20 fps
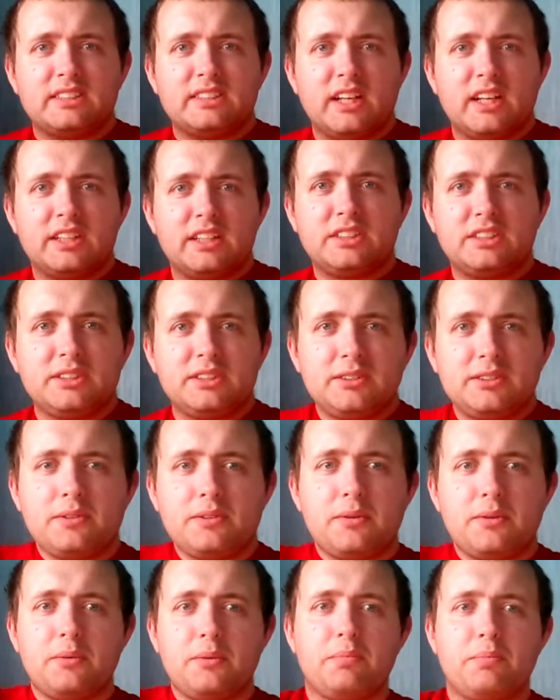as such
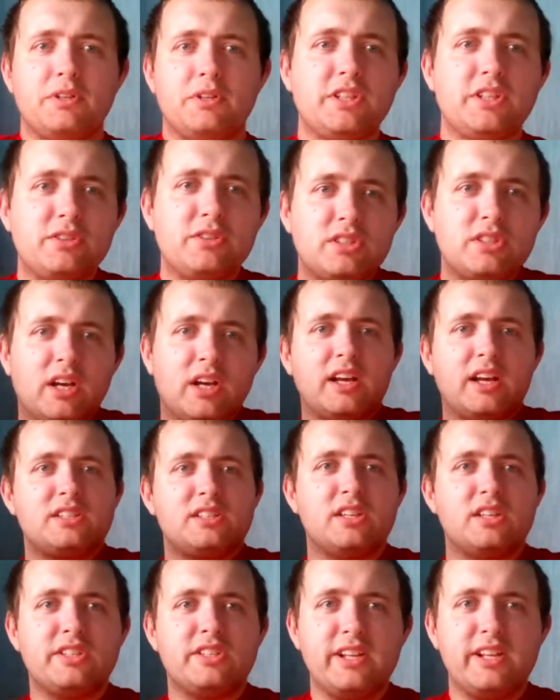produce
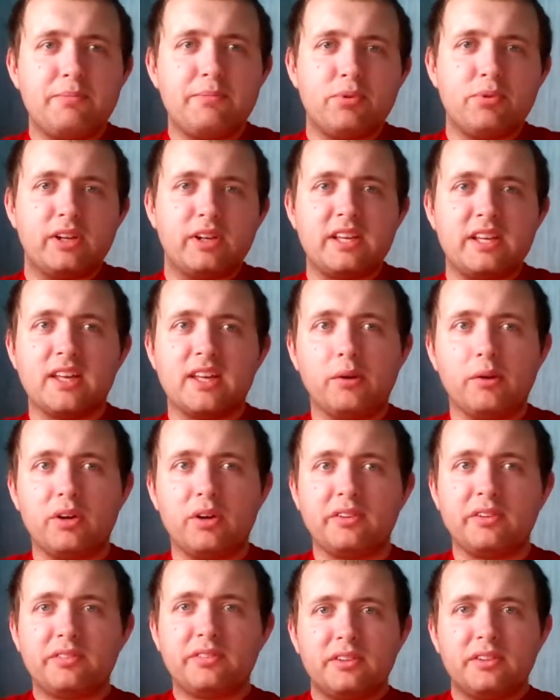tyres that deliberately
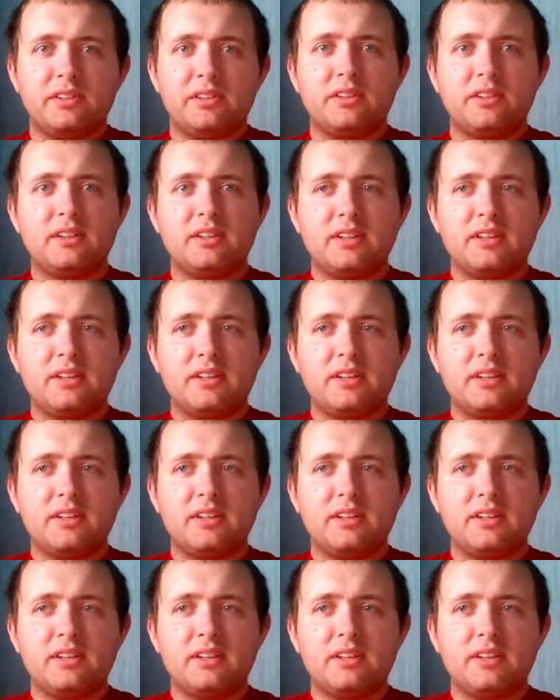go off